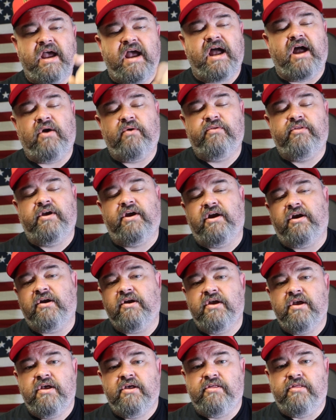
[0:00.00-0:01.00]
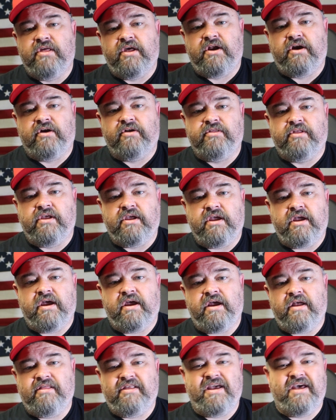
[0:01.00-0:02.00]
out there that are
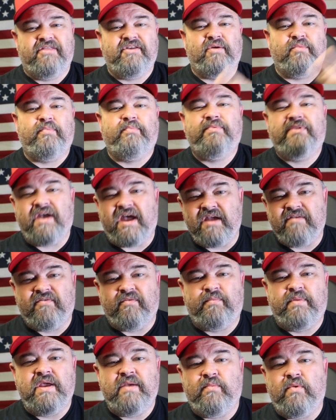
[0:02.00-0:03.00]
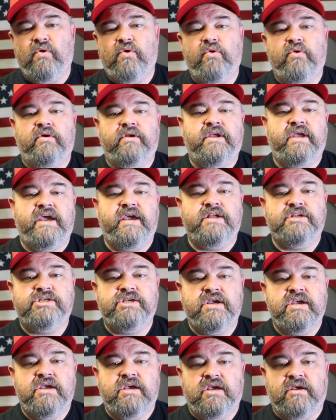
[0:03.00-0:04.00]
the other type of people who
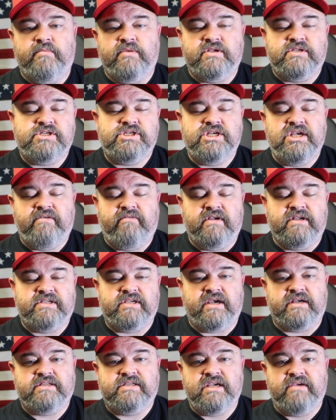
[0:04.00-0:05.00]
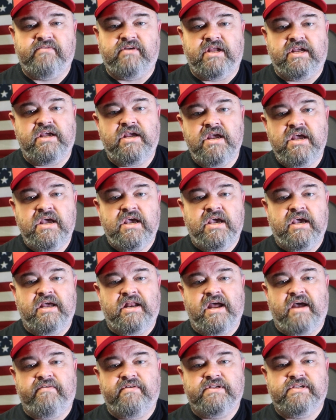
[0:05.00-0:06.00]
engage in mischievous activity.
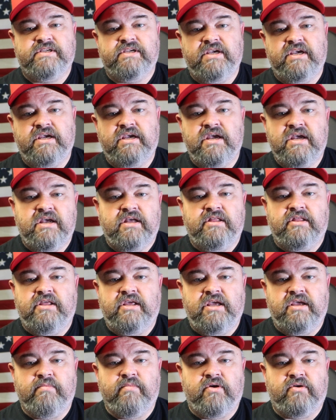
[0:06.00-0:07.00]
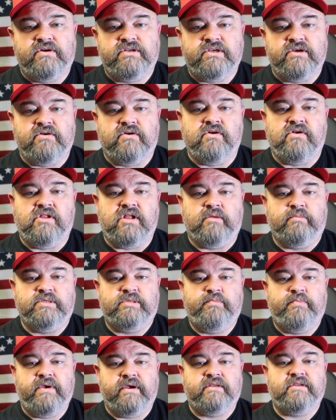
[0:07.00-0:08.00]
And obviously, the motorcycle
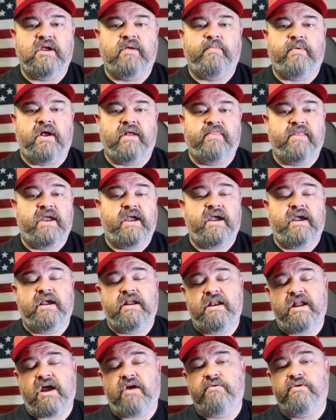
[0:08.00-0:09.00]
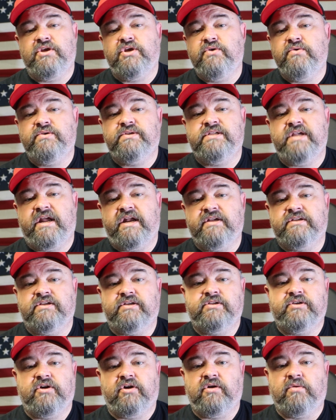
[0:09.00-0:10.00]
clubs picked up on that and now use that as
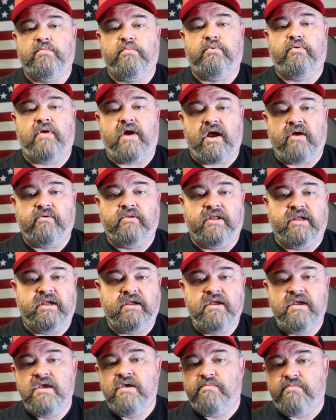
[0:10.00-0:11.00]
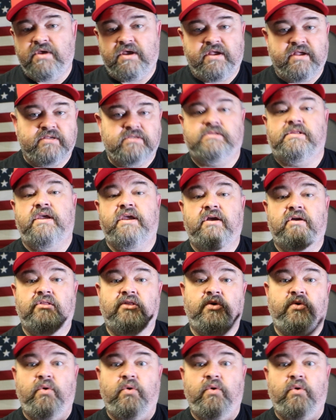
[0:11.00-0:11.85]
a term proudly because they are the